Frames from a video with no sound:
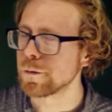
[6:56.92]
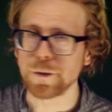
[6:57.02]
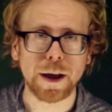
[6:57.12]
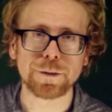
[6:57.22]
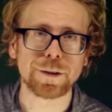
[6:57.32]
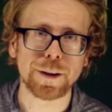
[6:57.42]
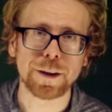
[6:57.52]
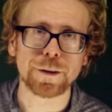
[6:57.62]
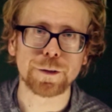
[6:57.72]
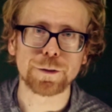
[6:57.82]
5 to
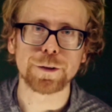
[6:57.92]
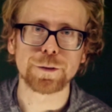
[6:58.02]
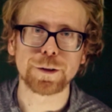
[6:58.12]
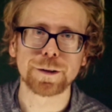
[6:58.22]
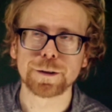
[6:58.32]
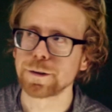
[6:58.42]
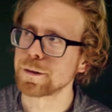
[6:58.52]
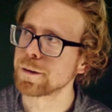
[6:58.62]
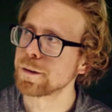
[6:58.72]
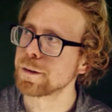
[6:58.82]
10 of the 50.
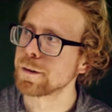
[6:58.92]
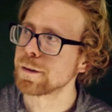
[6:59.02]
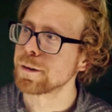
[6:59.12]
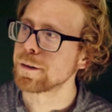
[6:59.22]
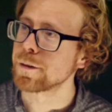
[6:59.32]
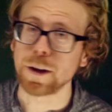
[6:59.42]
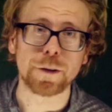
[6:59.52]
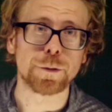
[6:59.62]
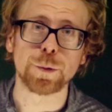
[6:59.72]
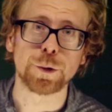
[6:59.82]

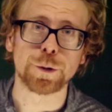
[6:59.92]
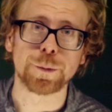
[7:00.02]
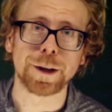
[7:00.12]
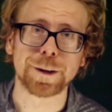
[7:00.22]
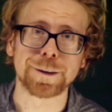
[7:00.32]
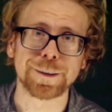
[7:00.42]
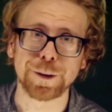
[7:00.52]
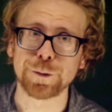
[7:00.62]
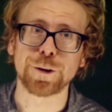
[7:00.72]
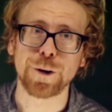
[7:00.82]
Kind of a blur, man. That was a